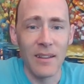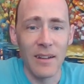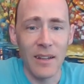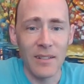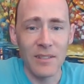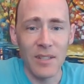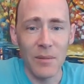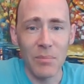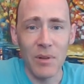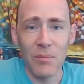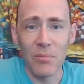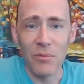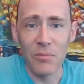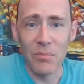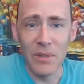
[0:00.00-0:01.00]
The next step
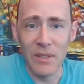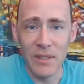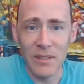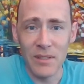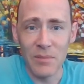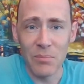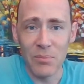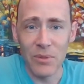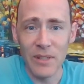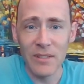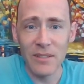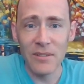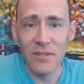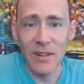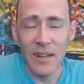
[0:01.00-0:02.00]
up would be a
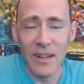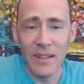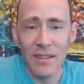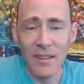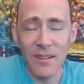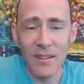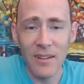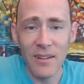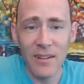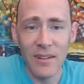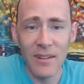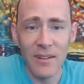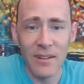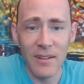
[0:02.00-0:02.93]
sprint triathlon.